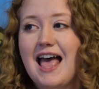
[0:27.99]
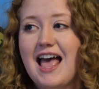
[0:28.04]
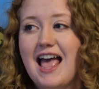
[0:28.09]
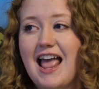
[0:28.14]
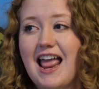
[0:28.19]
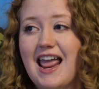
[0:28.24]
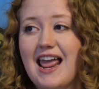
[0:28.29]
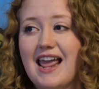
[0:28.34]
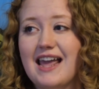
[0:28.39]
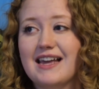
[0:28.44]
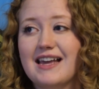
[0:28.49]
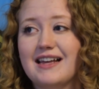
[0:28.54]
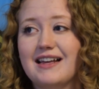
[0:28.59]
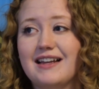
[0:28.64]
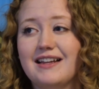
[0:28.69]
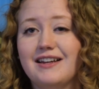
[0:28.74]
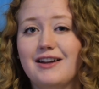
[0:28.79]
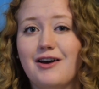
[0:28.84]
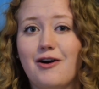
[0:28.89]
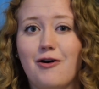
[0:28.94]

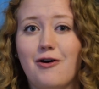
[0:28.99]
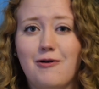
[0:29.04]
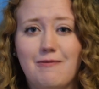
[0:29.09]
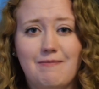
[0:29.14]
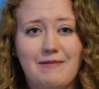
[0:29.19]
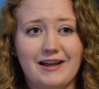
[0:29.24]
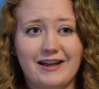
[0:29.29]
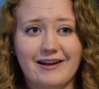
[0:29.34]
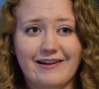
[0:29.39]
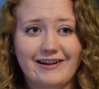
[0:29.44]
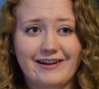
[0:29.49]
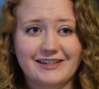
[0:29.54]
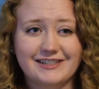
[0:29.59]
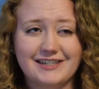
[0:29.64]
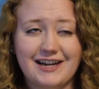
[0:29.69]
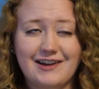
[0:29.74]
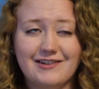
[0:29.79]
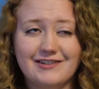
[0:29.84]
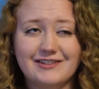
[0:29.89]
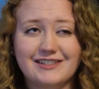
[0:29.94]
and oh my
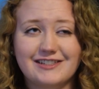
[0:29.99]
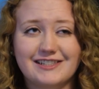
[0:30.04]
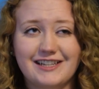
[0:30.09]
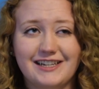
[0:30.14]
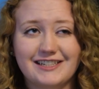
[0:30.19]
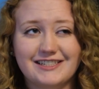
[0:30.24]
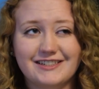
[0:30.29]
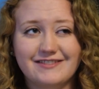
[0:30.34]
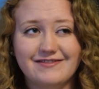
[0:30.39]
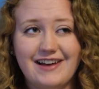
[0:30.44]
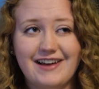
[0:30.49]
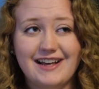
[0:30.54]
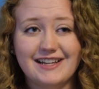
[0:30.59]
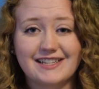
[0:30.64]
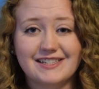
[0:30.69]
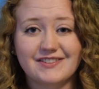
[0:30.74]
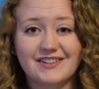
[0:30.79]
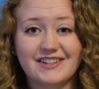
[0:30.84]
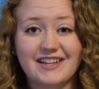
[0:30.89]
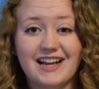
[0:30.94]
gosh, I was such a
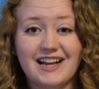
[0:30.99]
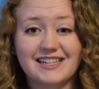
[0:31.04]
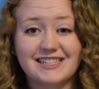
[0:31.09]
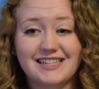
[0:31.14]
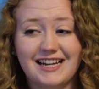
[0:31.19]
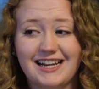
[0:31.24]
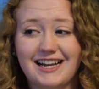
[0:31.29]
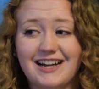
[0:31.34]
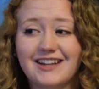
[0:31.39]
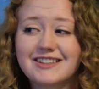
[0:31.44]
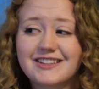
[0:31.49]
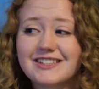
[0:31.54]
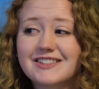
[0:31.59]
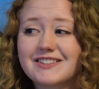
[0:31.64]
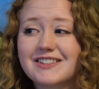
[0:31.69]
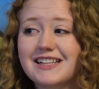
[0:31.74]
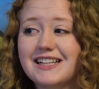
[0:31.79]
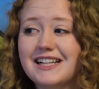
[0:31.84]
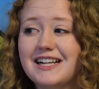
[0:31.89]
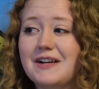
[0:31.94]
mess. But yeah, check out
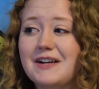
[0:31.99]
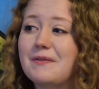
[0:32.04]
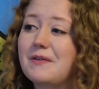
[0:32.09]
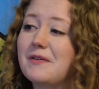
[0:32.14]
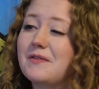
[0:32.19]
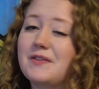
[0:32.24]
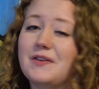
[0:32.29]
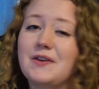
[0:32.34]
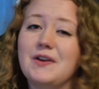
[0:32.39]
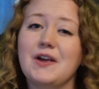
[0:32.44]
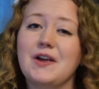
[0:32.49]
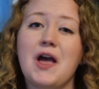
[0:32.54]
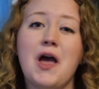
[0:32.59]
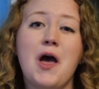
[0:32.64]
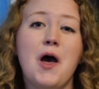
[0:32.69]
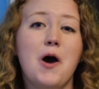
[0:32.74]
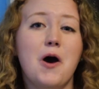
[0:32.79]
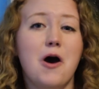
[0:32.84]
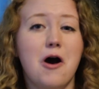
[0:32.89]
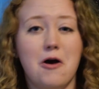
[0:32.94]
this clip of me
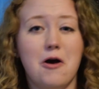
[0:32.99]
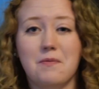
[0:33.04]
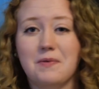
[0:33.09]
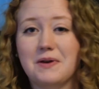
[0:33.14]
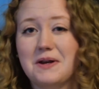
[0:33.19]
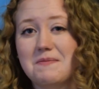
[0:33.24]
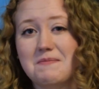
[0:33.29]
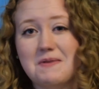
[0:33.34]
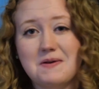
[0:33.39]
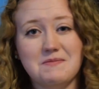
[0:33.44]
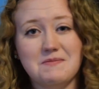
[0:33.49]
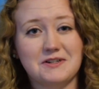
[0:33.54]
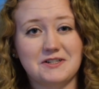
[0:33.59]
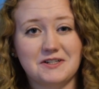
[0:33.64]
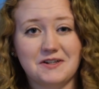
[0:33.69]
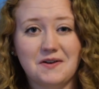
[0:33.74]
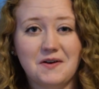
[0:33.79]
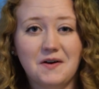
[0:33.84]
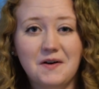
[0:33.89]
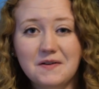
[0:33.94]
opening my
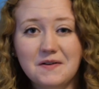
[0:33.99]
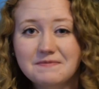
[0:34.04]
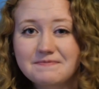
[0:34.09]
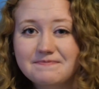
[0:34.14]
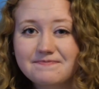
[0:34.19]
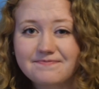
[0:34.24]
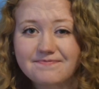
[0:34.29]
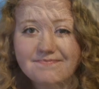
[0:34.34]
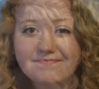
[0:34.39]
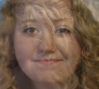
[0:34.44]
mission call. Okay.